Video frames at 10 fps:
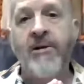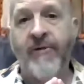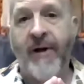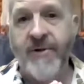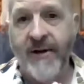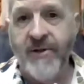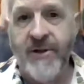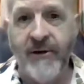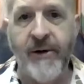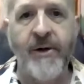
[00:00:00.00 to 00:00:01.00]

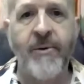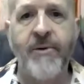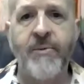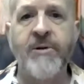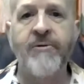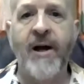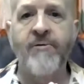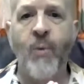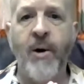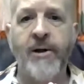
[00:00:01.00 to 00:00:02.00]

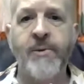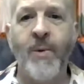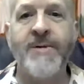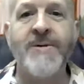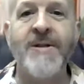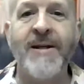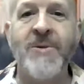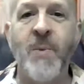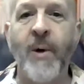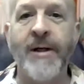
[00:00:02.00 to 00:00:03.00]

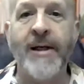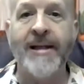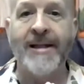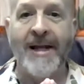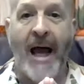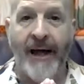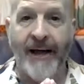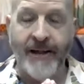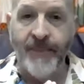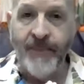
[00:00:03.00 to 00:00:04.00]

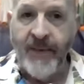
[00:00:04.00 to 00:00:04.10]
570-351-1619,